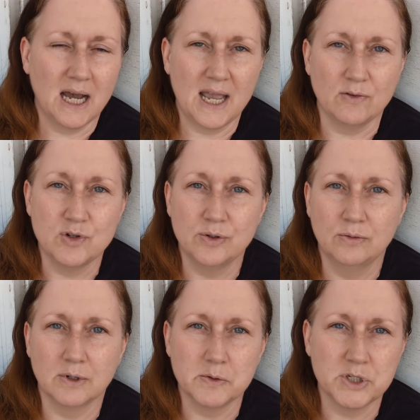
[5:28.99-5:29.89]
I have
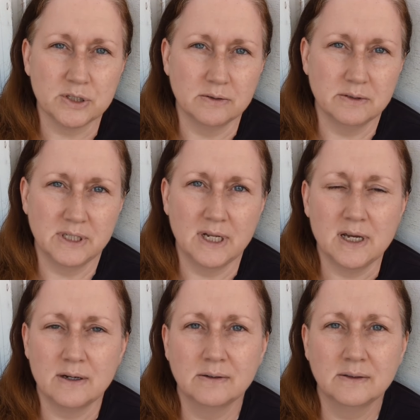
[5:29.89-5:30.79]
2 grown children
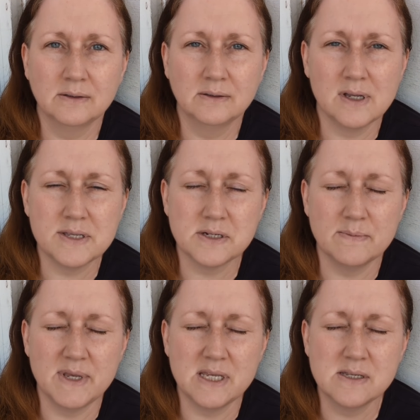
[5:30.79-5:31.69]
now. It's
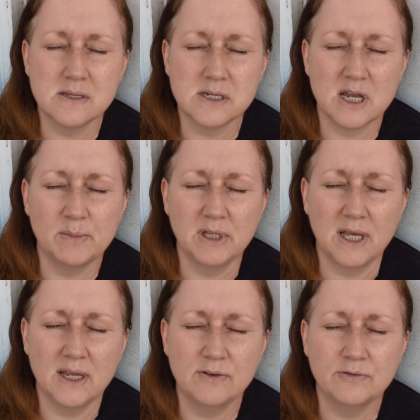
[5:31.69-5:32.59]
an amazing time of
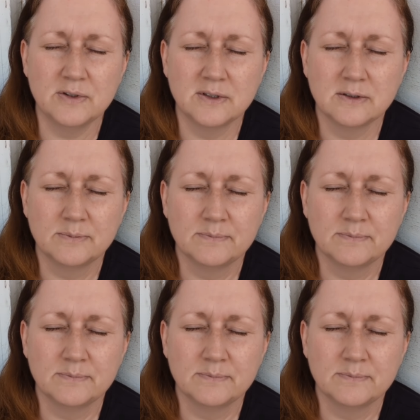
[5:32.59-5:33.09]
life.